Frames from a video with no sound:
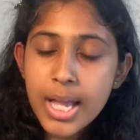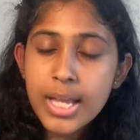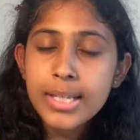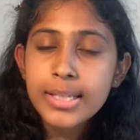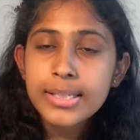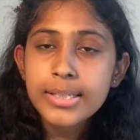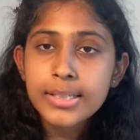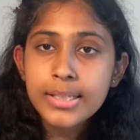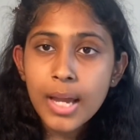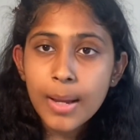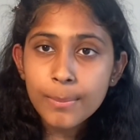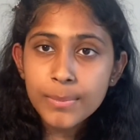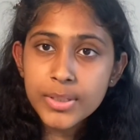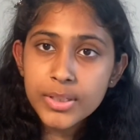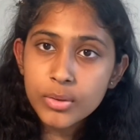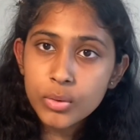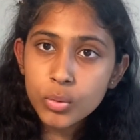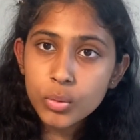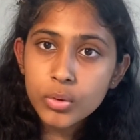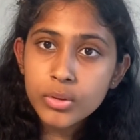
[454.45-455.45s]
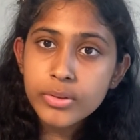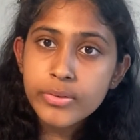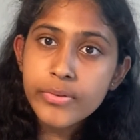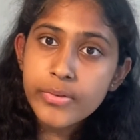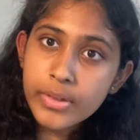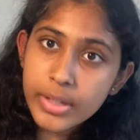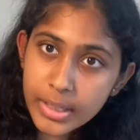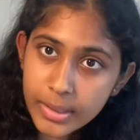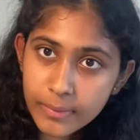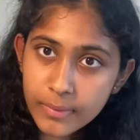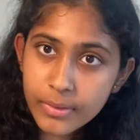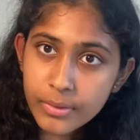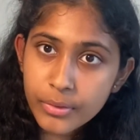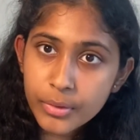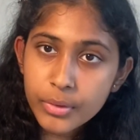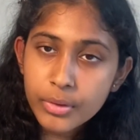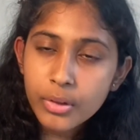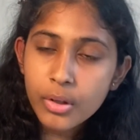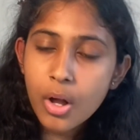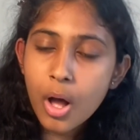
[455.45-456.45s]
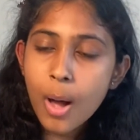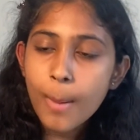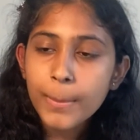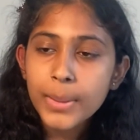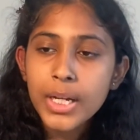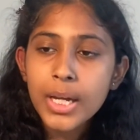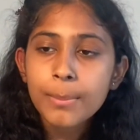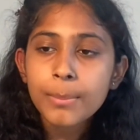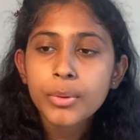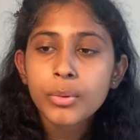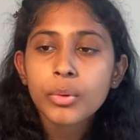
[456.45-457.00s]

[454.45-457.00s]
Some schools, even through the Common App,